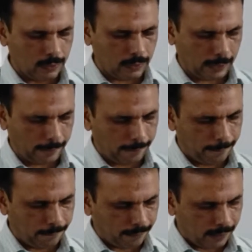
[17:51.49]

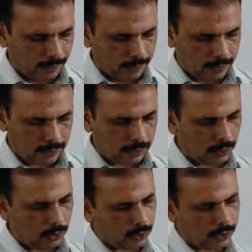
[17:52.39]
Okay, I think
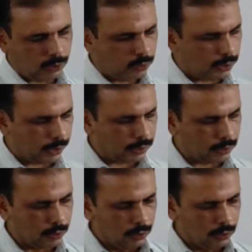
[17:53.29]
you can do that.